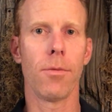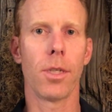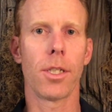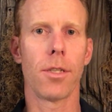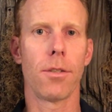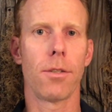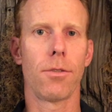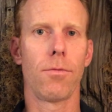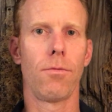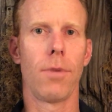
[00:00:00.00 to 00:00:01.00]
which
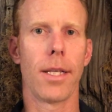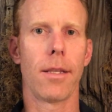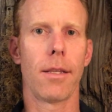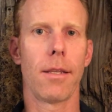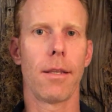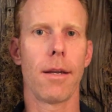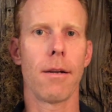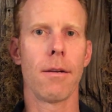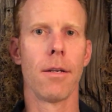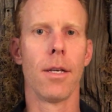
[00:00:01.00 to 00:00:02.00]
is right
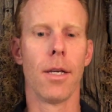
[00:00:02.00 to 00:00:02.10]
there.